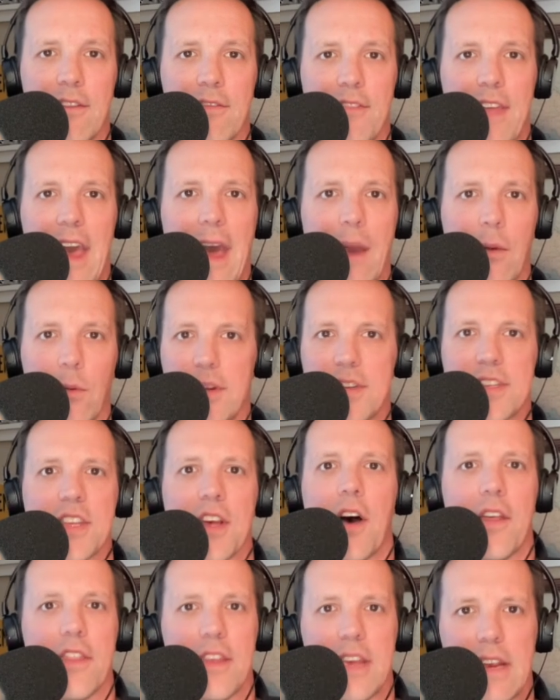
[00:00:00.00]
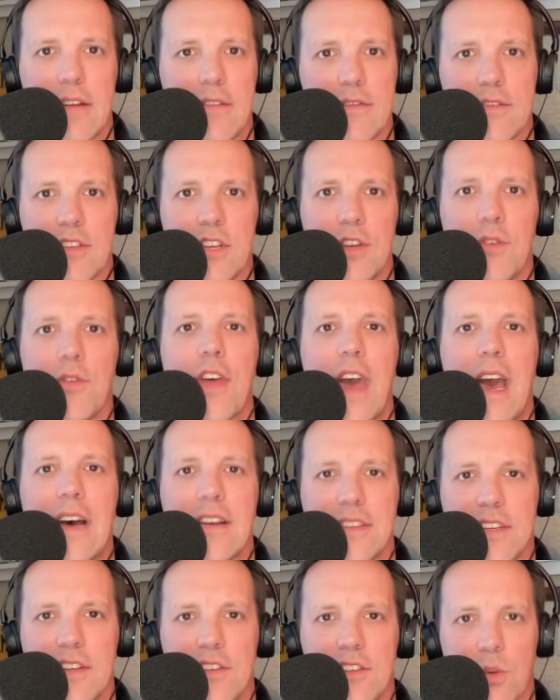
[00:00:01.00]
of that. We saw the
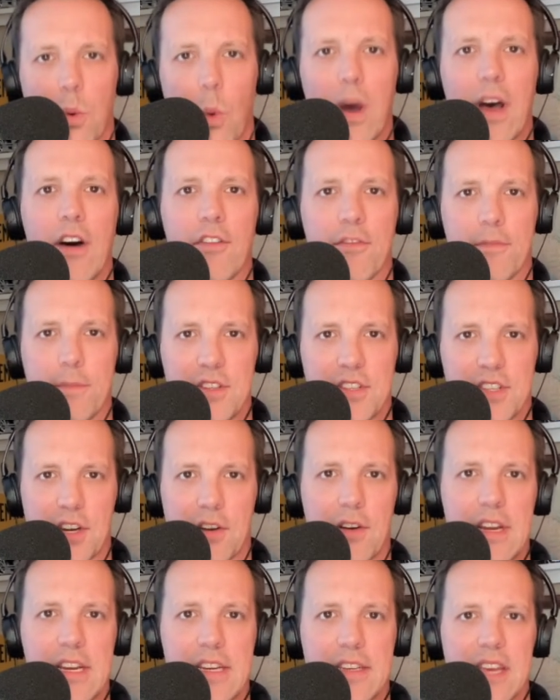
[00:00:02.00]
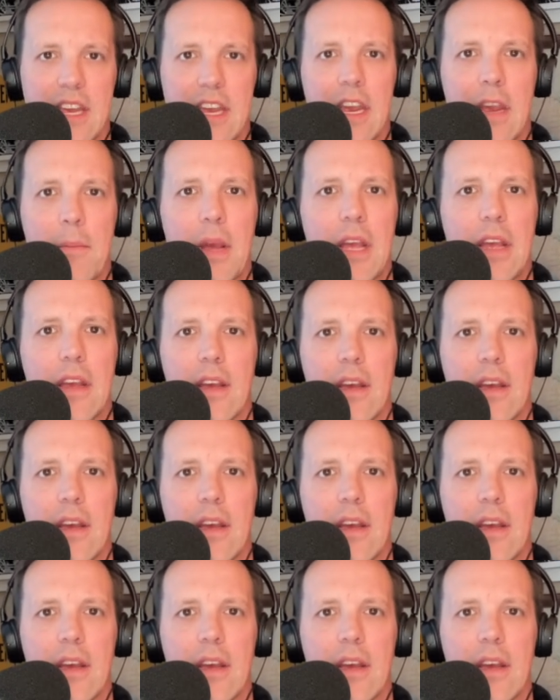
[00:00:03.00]
2012 Missouri team